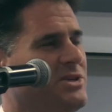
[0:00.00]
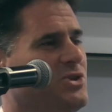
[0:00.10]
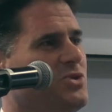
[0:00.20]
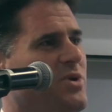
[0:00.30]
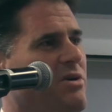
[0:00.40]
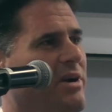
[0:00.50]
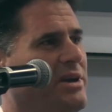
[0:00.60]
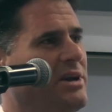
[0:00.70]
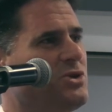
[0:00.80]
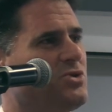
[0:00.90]
This is where our
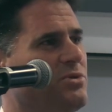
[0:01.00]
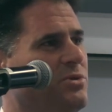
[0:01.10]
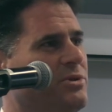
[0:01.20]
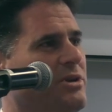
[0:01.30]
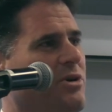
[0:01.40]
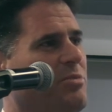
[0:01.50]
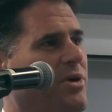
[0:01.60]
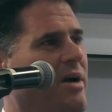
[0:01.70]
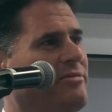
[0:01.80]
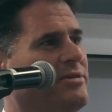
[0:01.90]
kings ruled and our
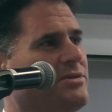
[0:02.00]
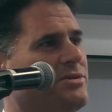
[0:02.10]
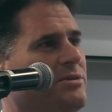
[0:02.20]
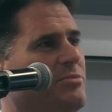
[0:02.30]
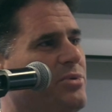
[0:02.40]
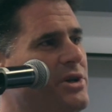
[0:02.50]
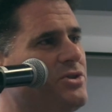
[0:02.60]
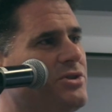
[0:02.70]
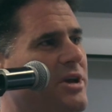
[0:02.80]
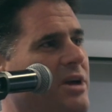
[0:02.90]
prophets
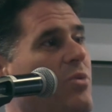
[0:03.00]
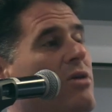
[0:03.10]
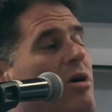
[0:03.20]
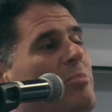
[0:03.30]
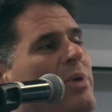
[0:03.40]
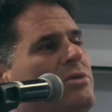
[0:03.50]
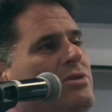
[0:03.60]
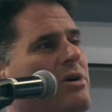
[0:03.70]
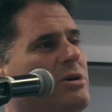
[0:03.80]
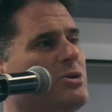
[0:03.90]
preached and where our
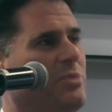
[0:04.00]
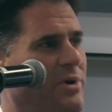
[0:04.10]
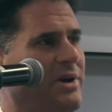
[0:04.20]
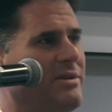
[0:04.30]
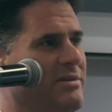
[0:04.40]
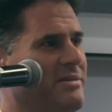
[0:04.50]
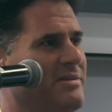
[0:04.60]
patriarchs prayed.